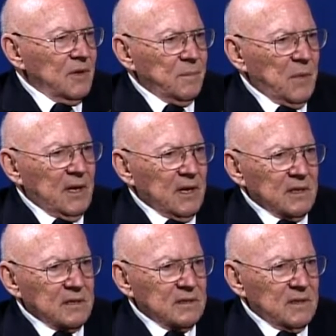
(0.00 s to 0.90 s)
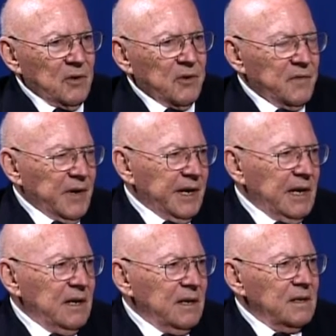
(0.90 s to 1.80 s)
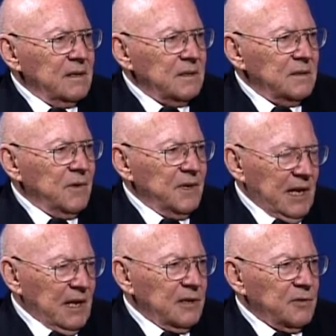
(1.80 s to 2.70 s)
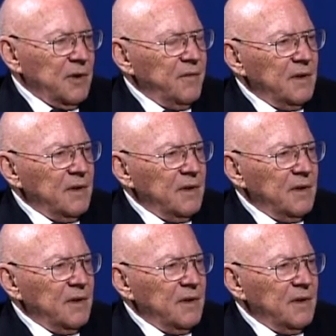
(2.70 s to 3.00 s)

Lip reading: because you're inviting retaliatory fire.